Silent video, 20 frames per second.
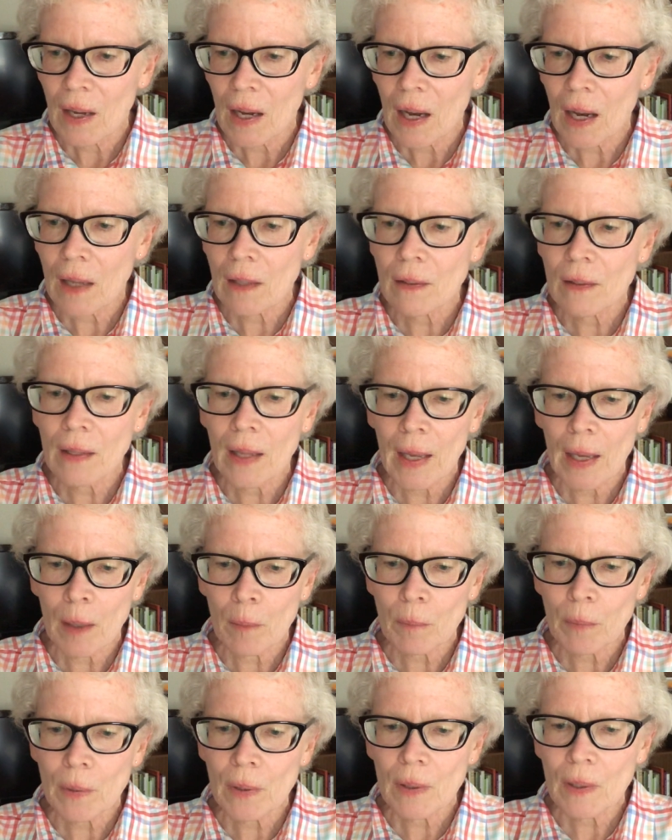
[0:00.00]
a
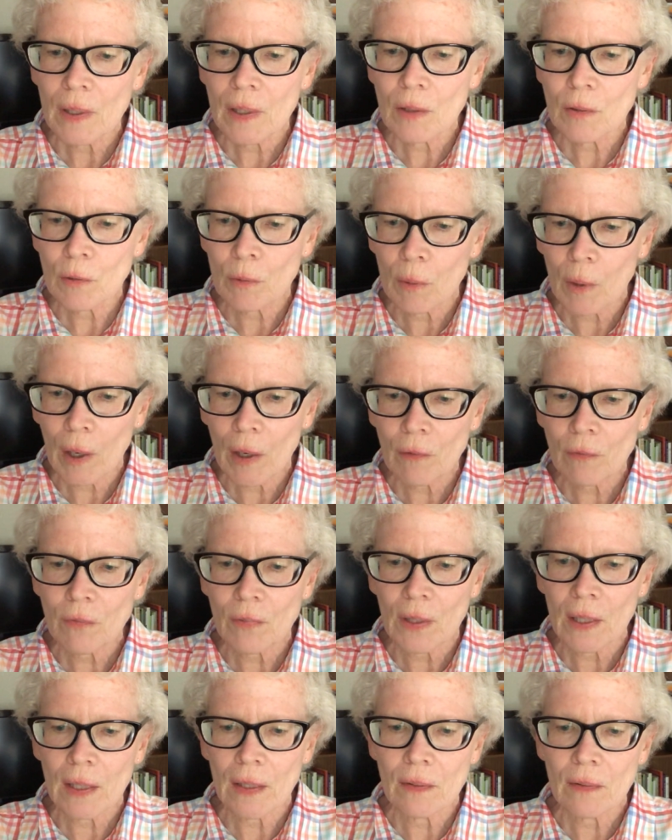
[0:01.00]
lamp to our
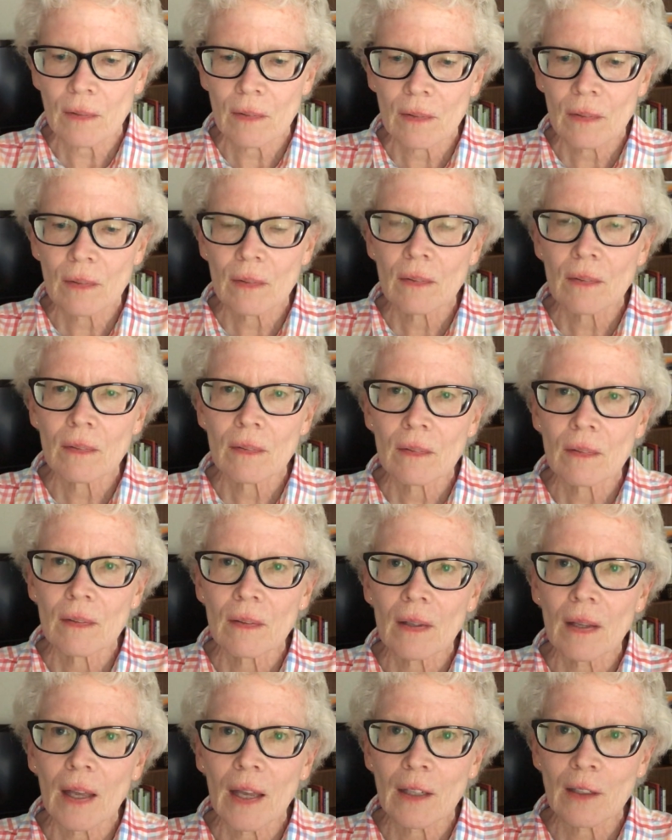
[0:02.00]
feet
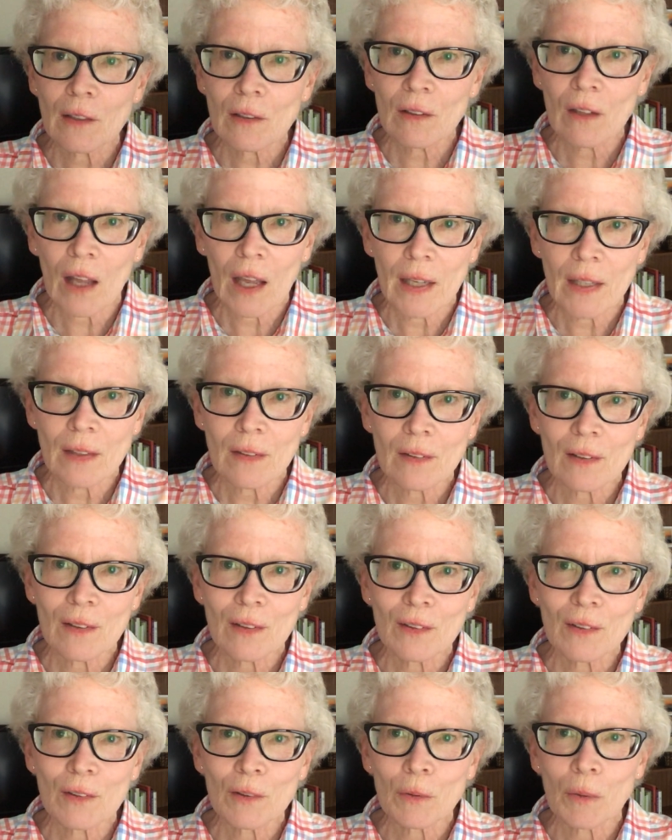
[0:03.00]
and a light
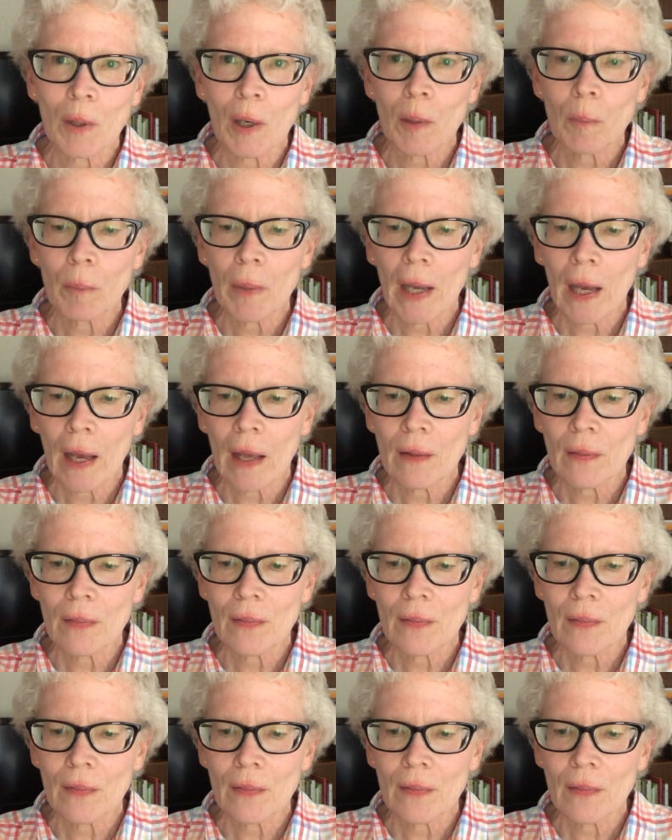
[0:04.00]
to our path.